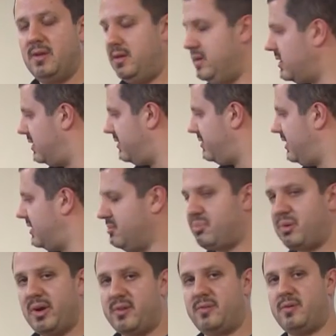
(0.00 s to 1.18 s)
You're going to set the
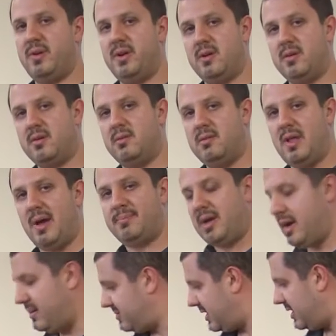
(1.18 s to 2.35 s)
bricks for your
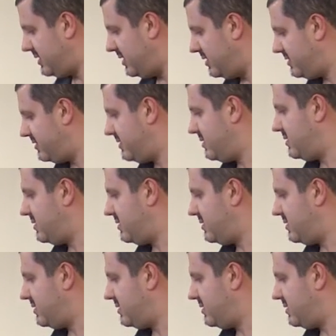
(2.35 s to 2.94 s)
laptops on those,